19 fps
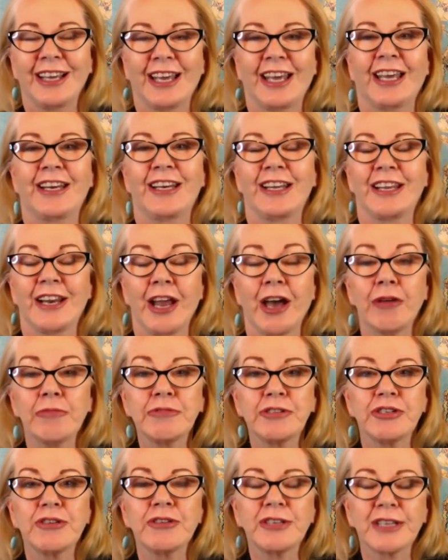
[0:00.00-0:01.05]
and it
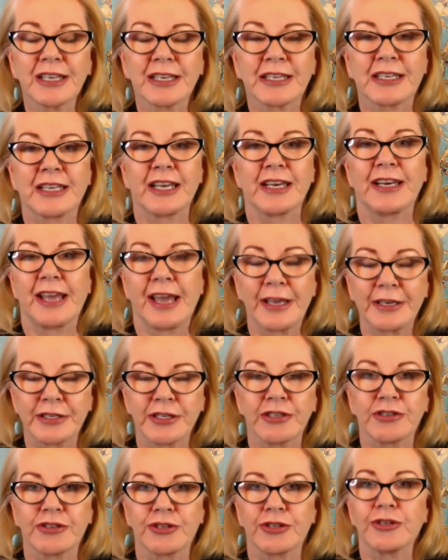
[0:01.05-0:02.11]
helps you to connect
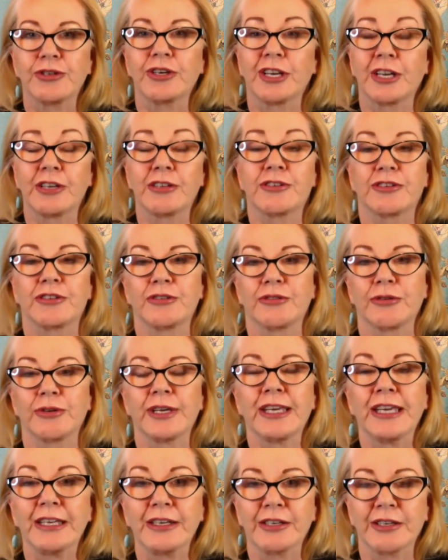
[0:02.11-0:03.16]
and tune into your
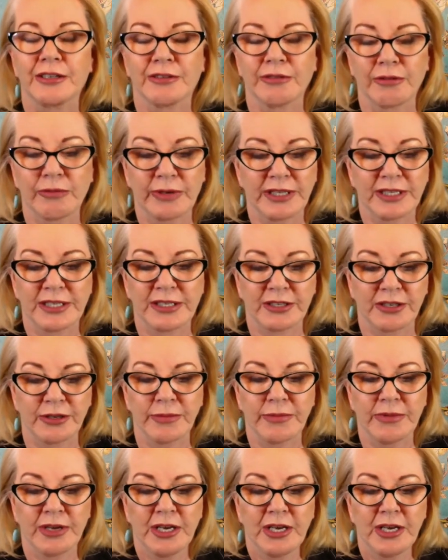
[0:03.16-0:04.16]
inner wisdom.